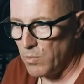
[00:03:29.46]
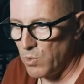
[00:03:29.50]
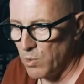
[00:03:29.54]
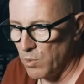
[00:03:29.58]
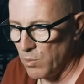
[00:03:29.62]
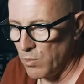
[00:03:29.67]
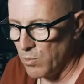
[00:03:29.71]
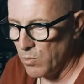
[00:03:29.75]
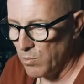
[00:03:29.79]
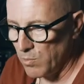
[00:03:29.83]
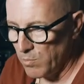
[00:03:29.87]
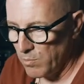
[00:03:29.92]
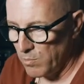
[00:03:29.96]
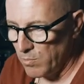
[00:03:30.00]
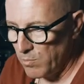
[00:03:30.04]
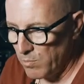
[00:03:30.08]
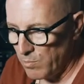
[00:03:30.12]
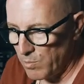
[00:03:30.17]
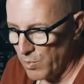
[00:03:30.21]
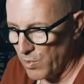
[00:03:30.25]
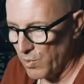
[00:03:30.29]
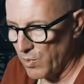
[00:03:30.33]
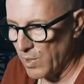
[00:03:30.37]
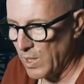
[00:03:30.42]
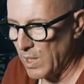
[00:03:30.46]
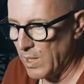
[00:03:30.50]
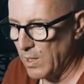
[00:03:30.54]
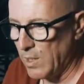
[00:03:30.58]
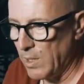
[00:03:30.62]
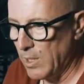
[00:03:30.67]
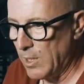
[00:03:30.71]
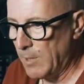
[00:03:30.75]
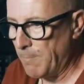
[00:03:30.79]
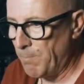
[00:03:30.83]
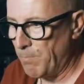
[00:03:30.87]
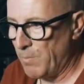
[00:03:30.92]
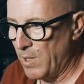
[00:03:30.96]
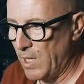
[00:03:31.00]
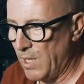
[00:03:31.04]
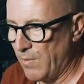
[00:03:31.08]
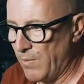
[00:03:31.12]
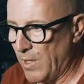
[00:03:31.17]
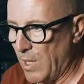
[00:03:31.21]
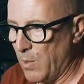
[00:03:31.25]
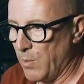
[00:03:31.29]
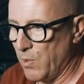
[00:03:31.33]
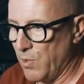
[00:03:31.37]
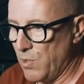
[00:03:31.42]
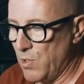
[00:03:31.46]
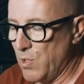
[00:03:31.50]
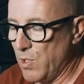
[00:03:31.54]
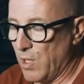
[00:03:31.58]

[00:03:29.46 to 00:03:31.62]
to present. If I was